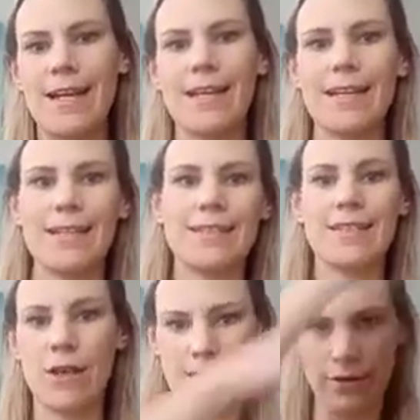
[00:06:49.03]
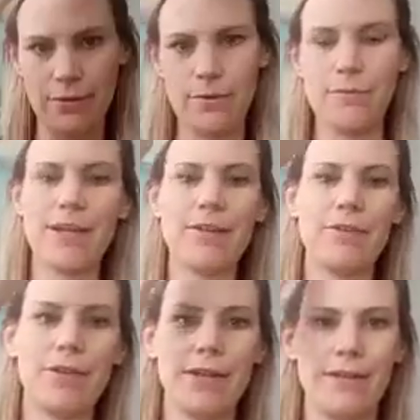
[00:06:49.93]
a cycle where
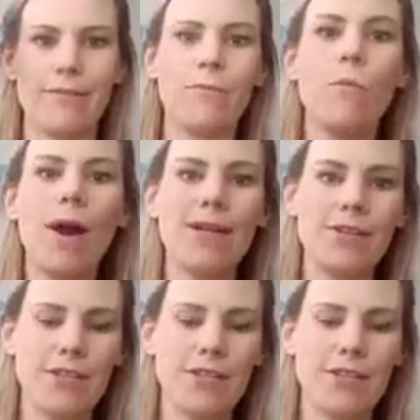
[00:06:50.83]
you can wind